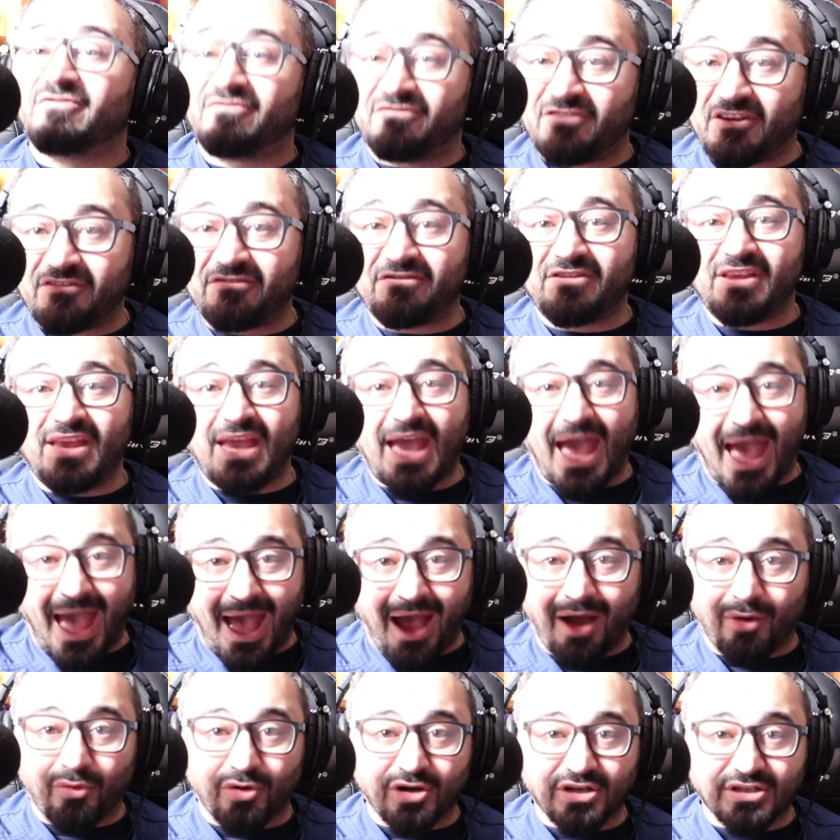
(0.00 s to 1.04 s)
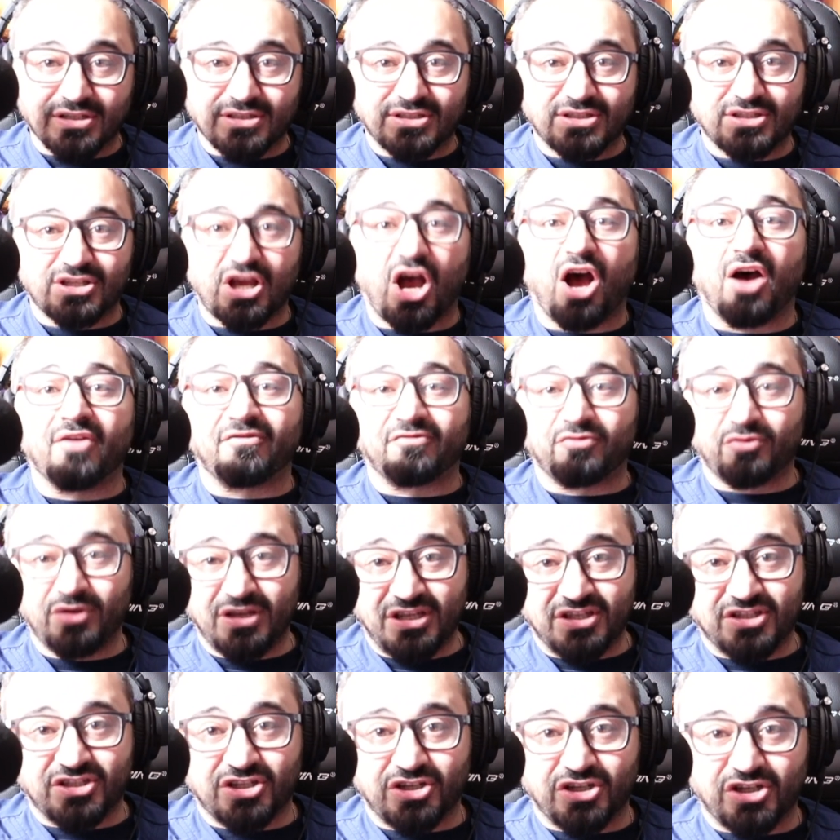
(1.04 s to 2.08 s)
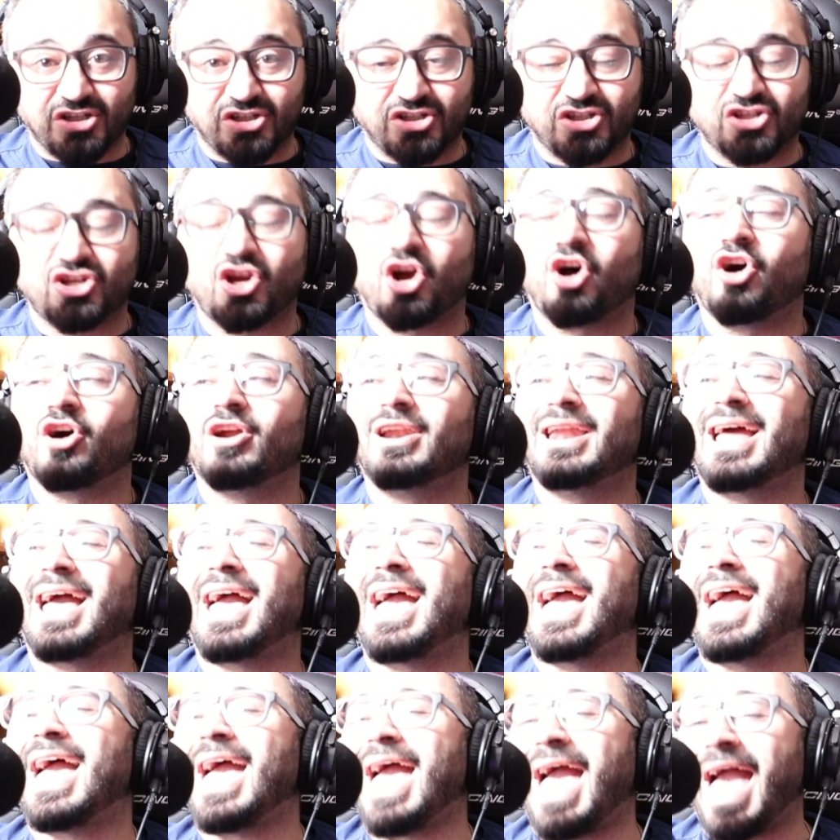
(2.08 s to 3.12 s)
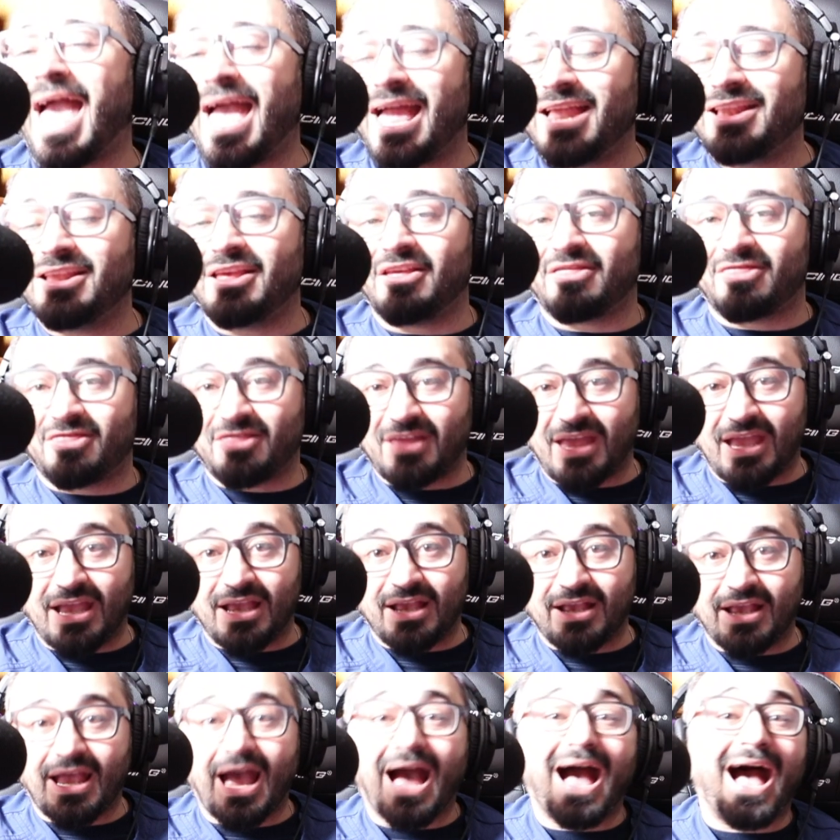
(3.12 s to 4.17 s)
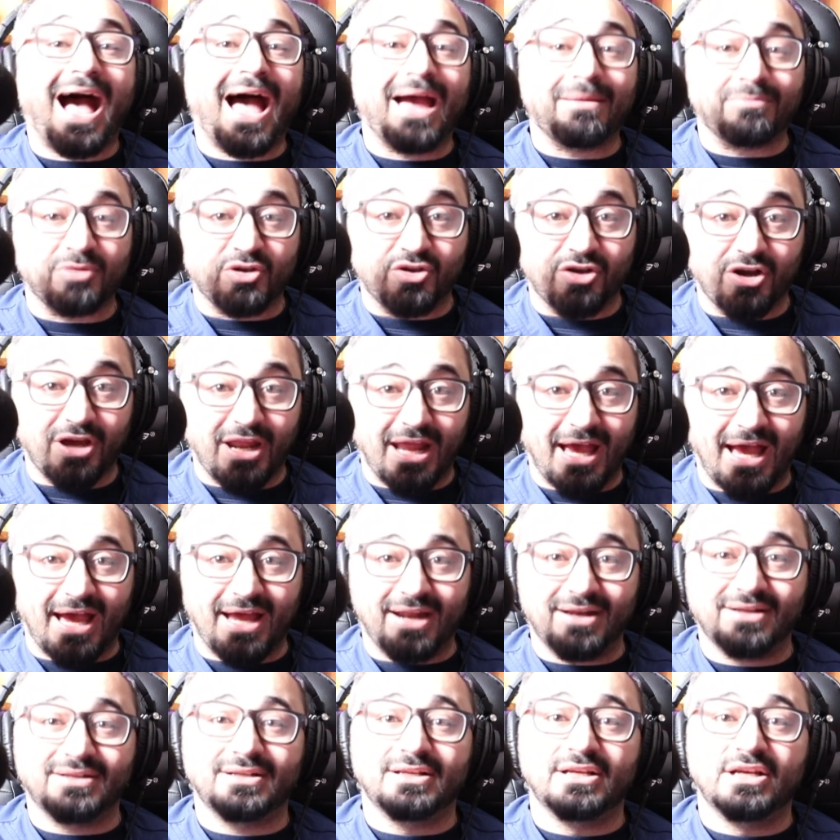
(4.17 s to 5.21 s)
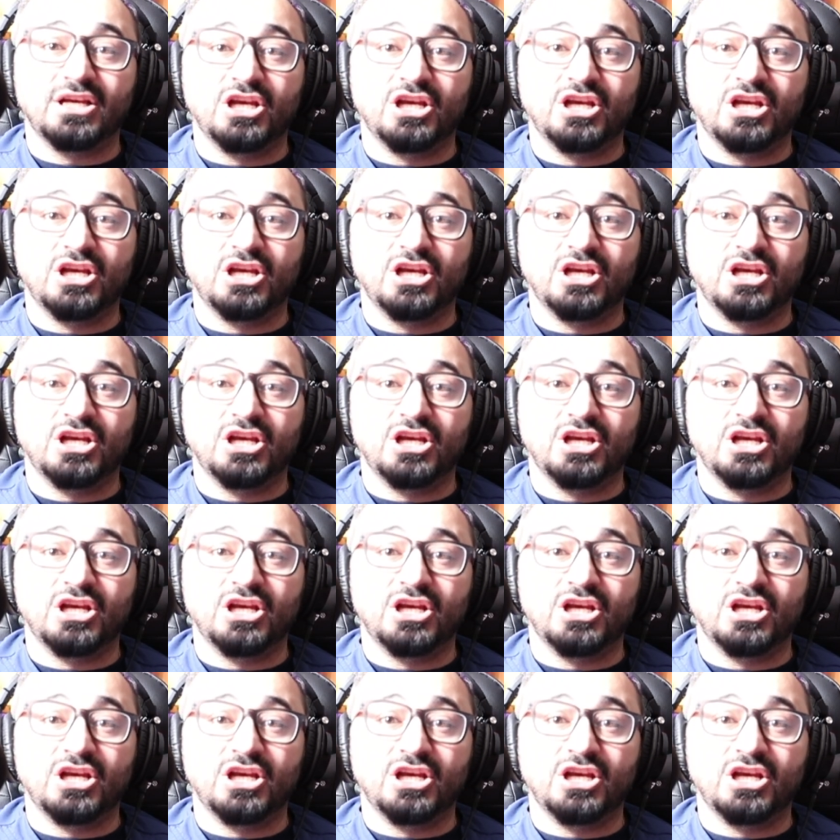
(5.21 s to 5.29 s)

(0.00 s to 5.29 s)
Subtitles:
50 hours of research on anything I'm good at.